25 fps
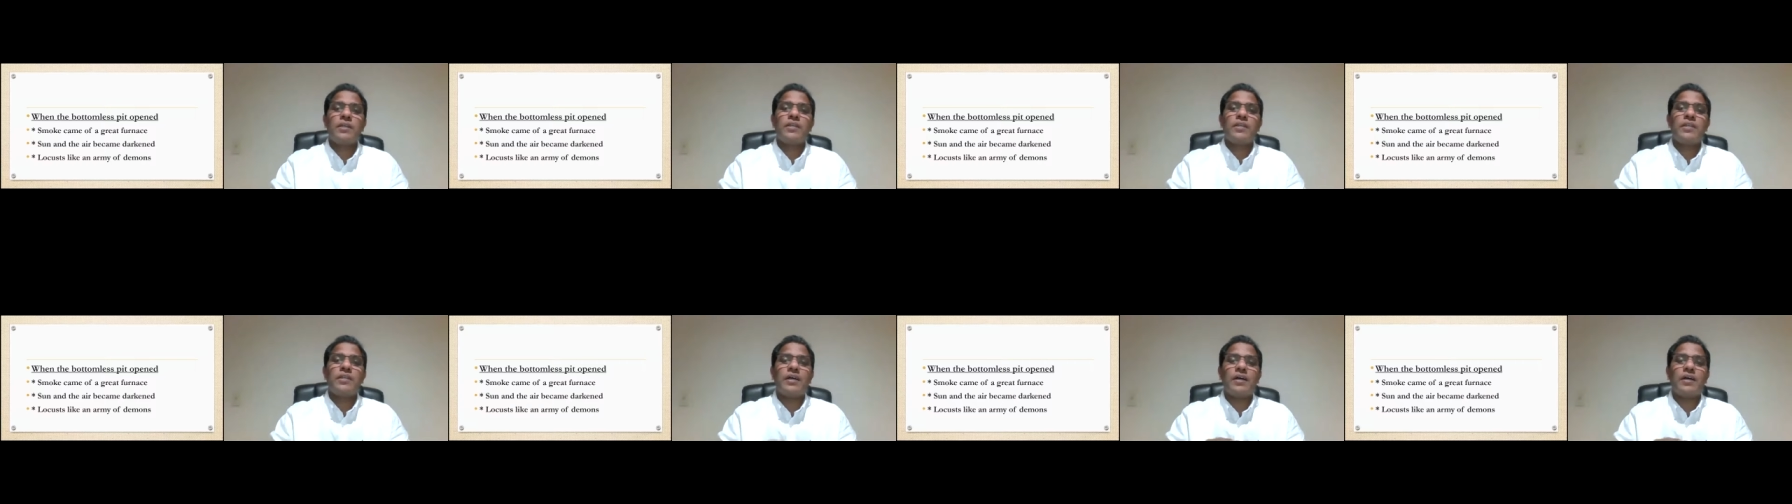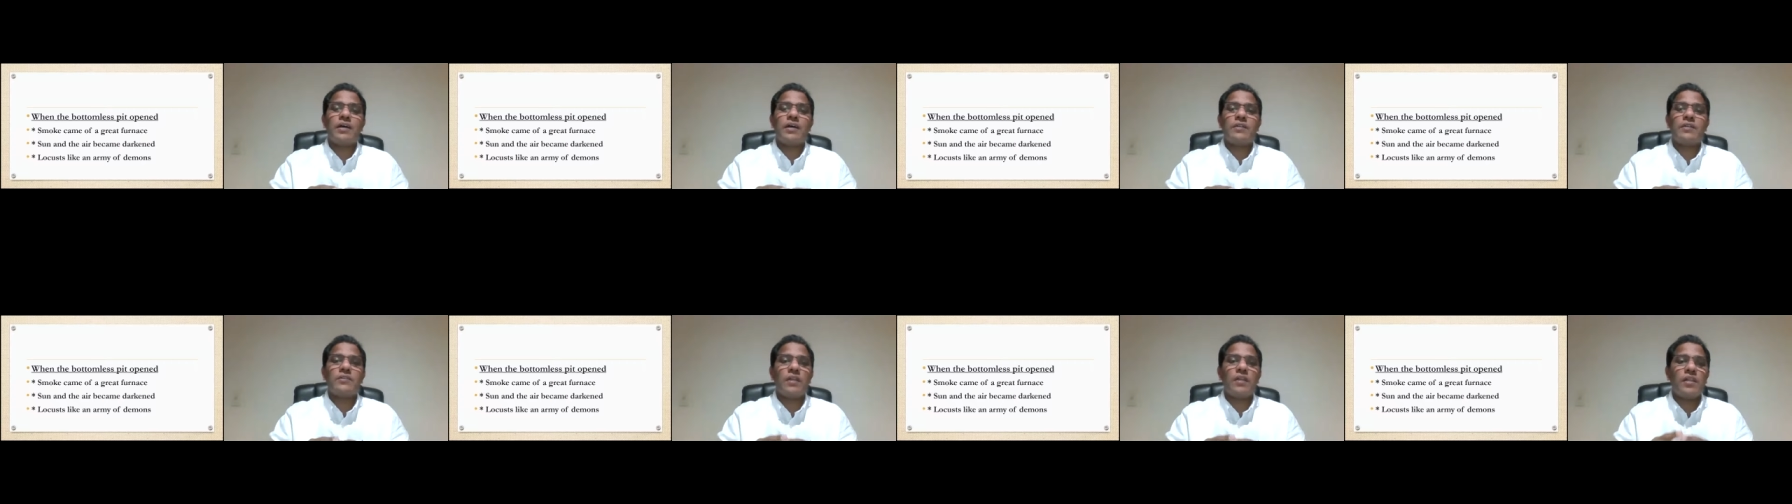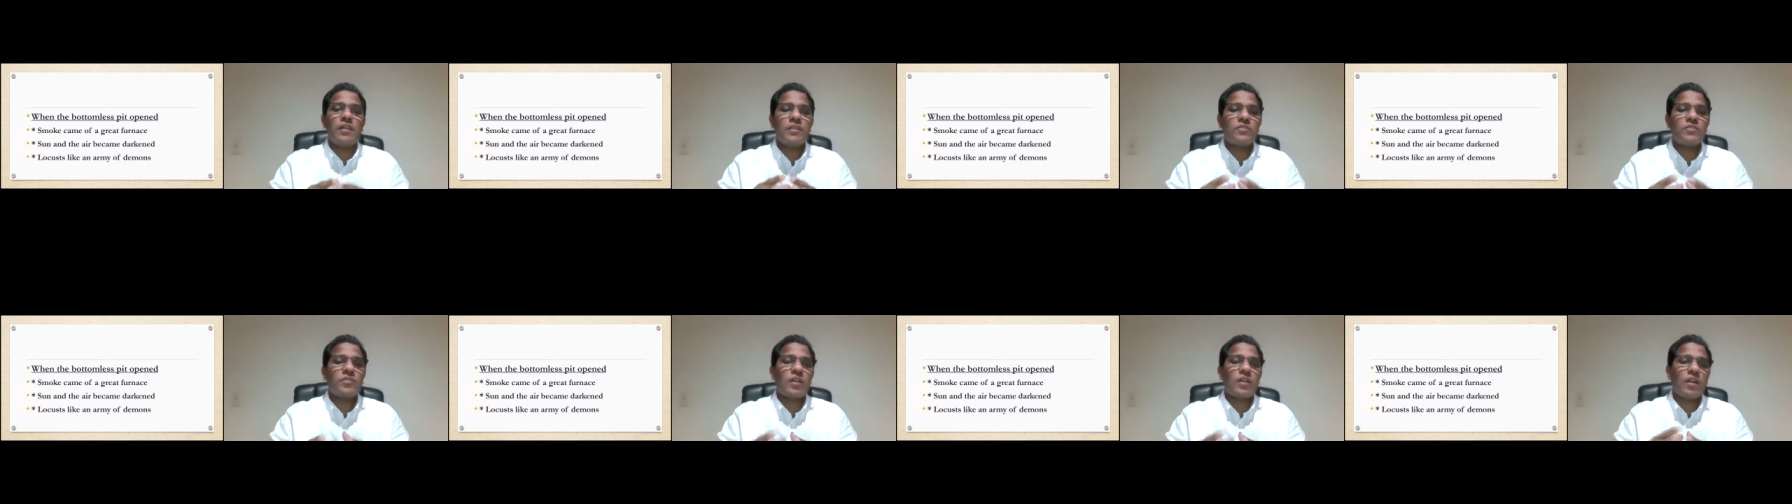the, the
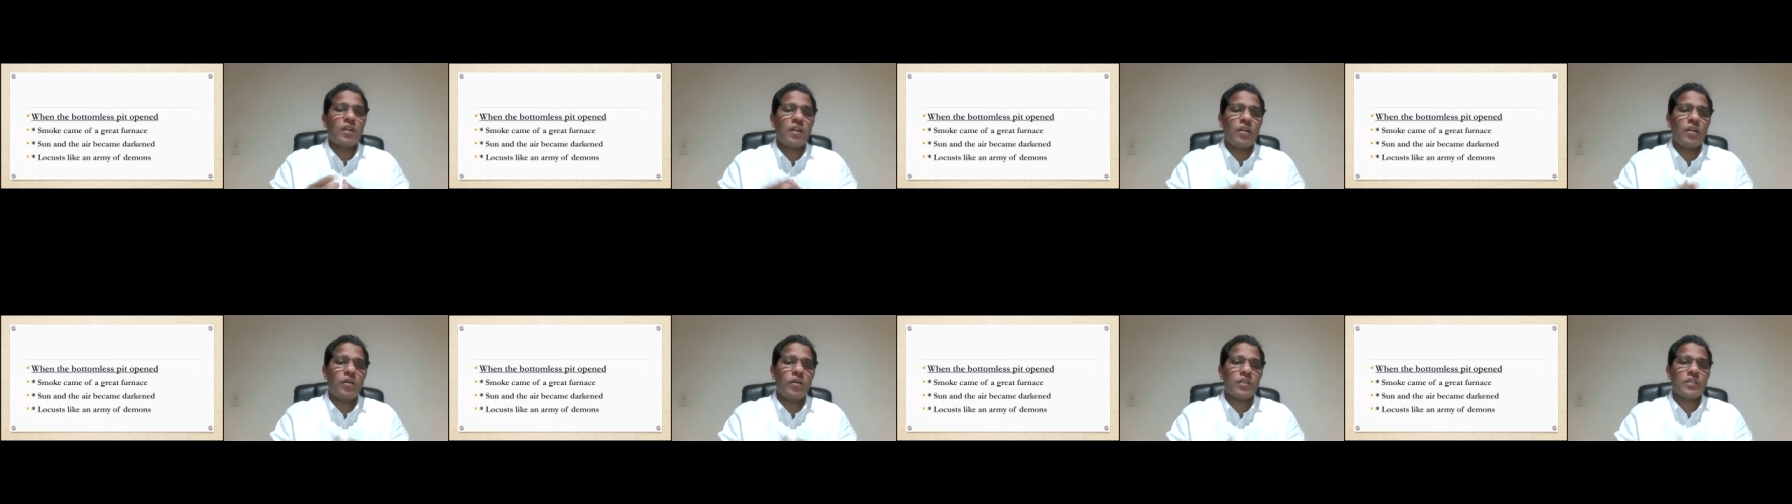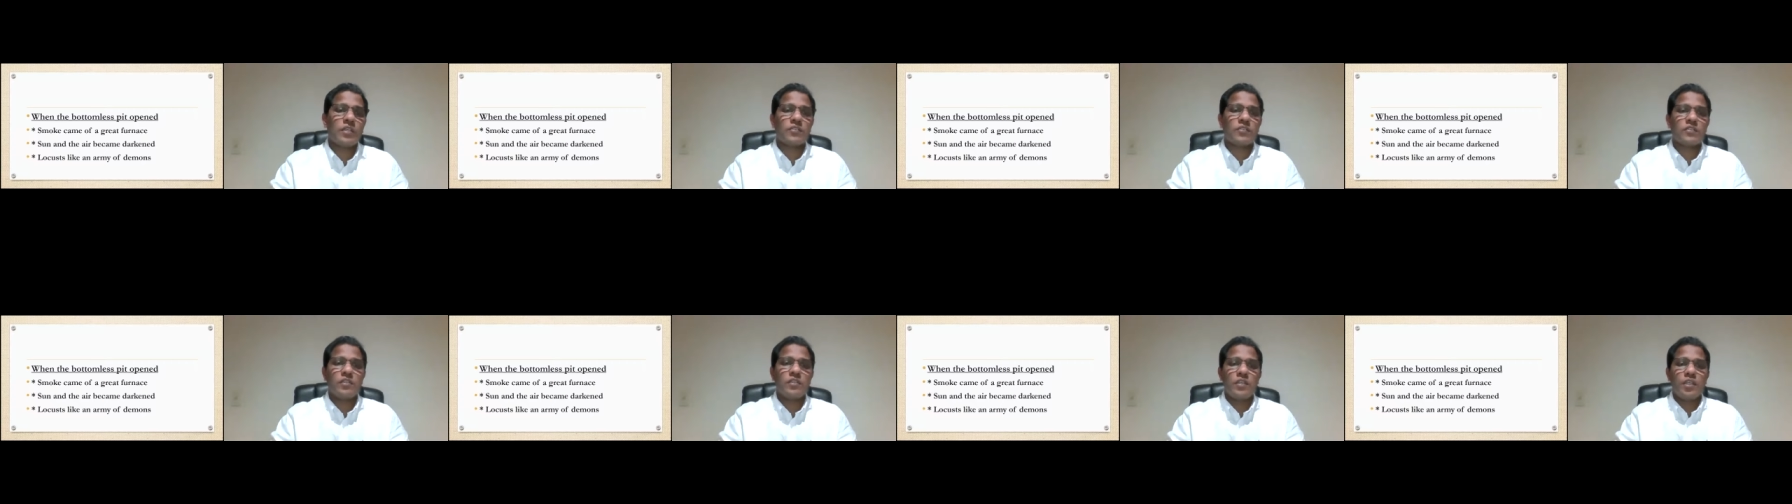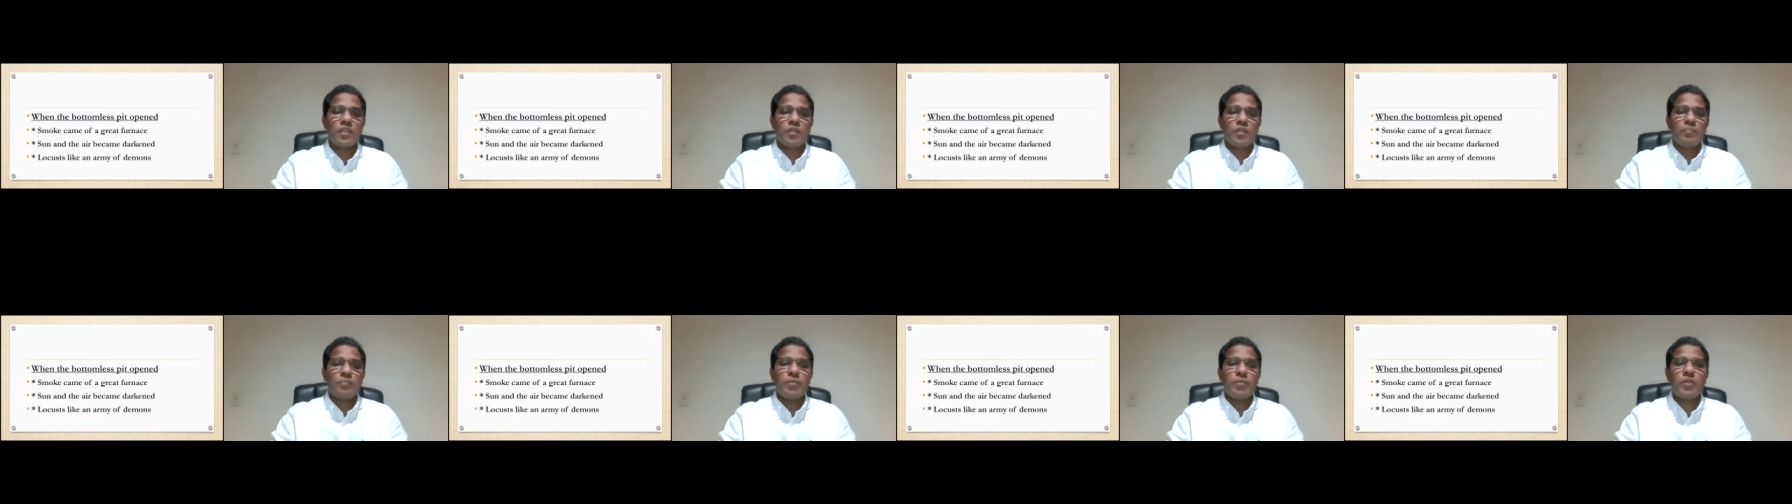literal locust
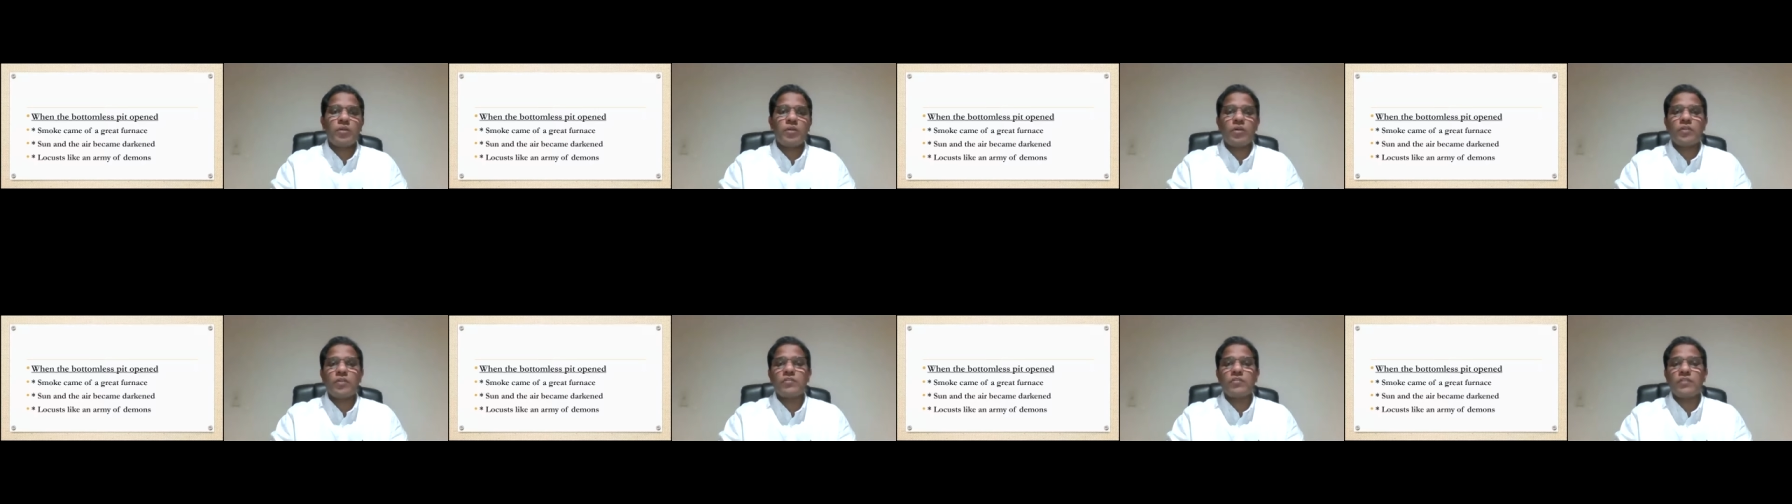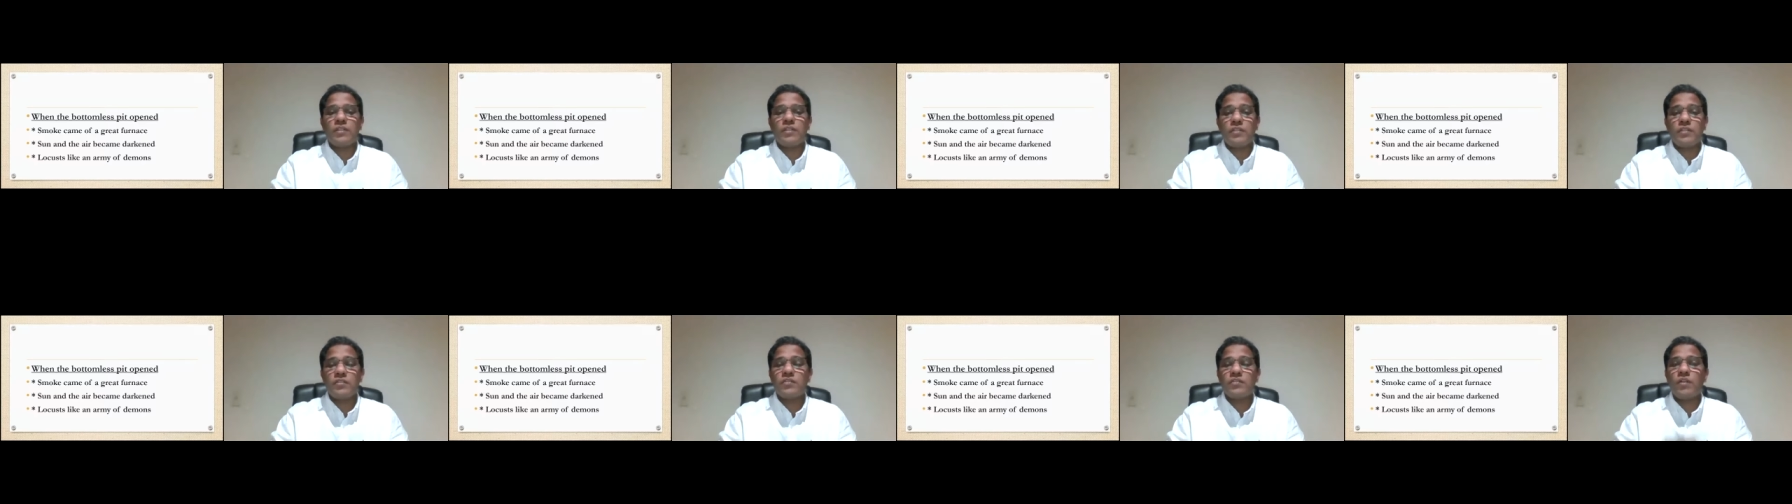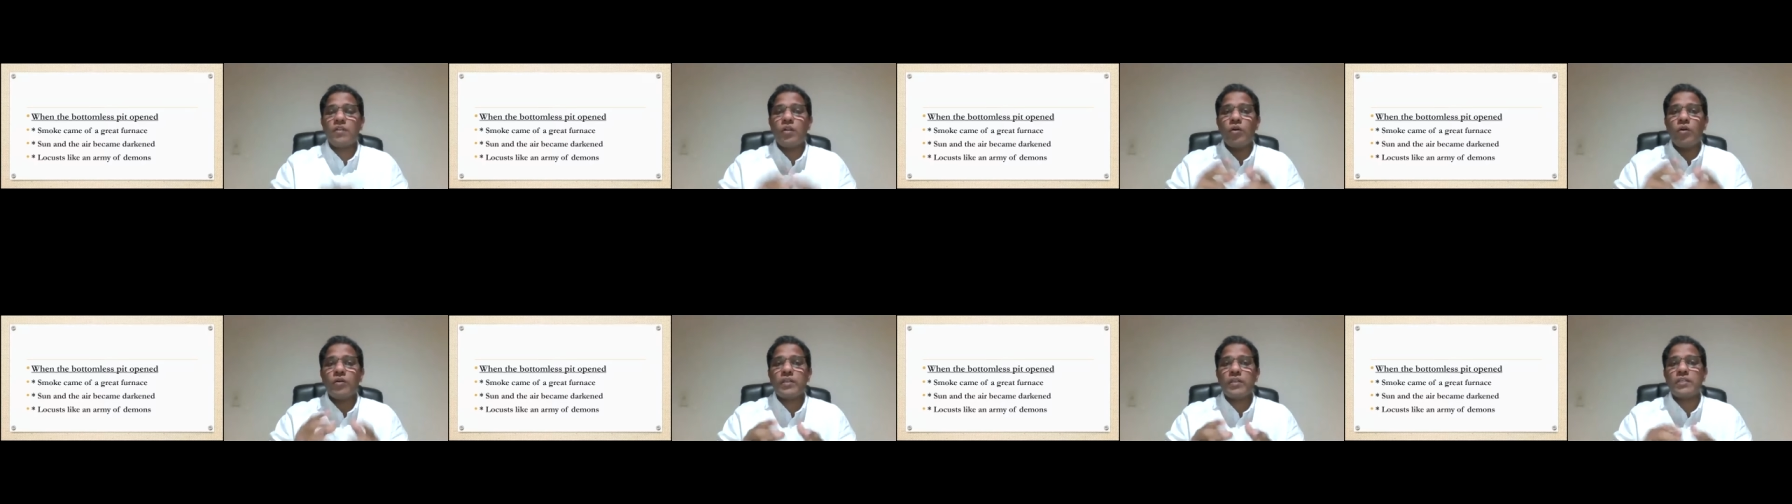because this
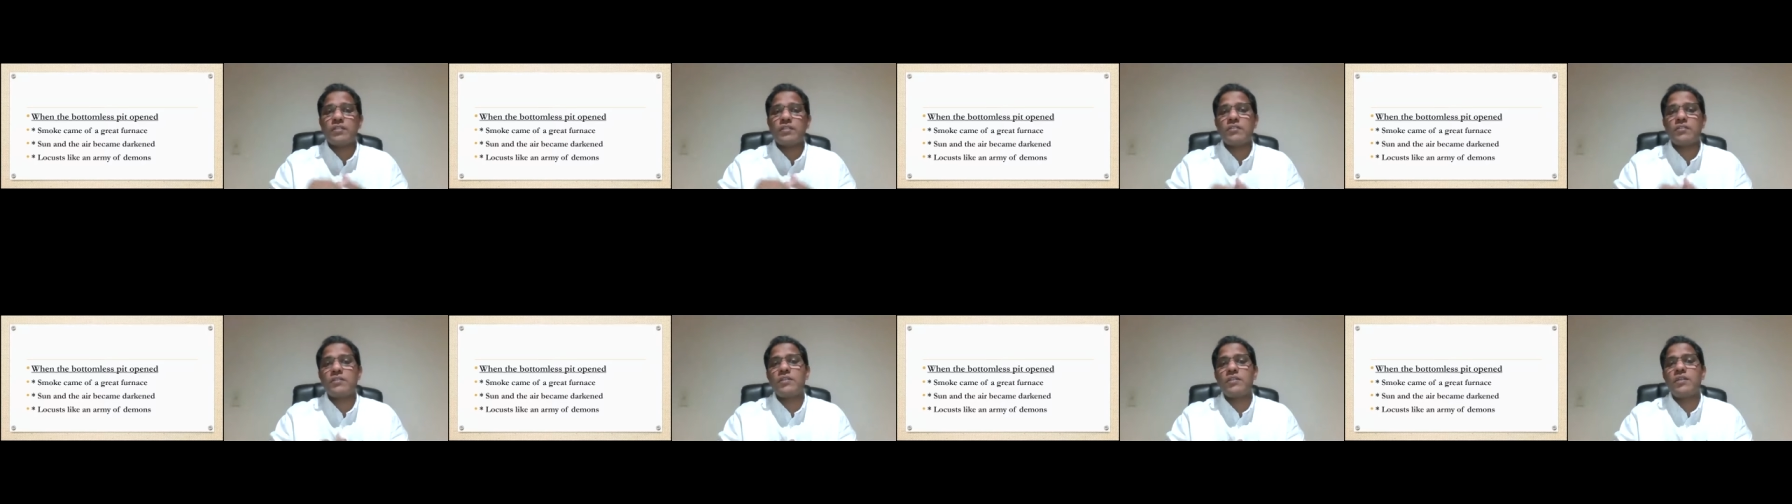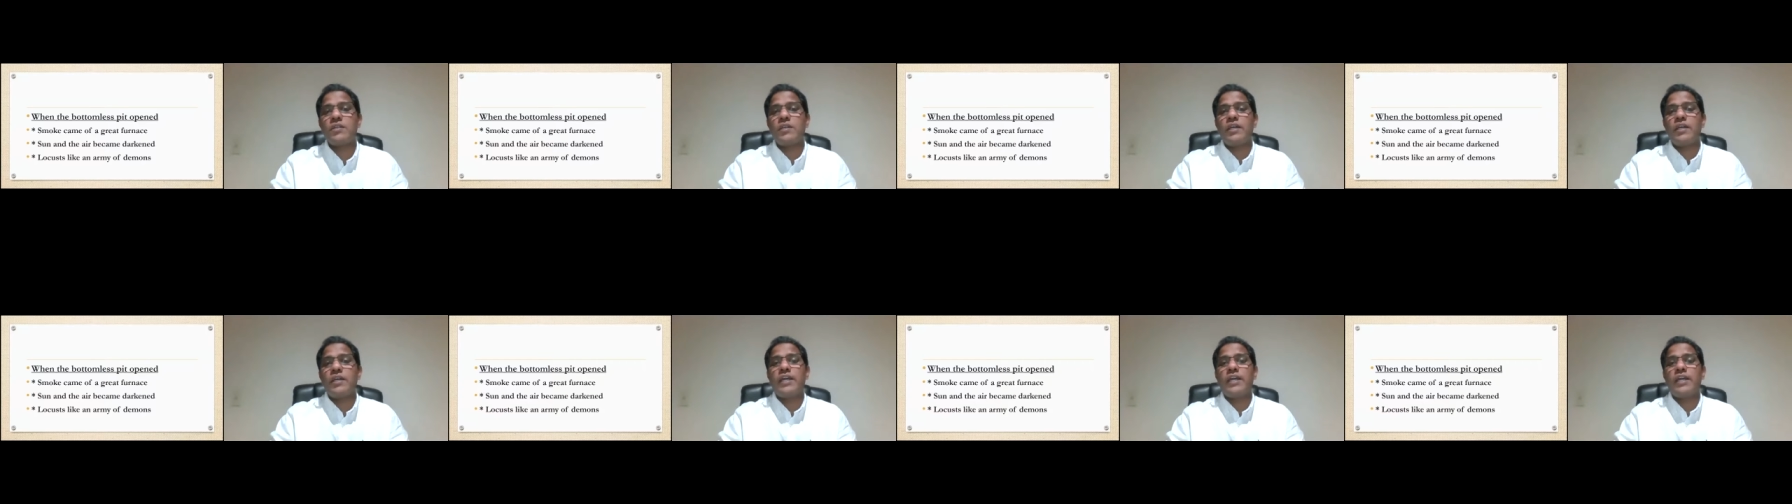locust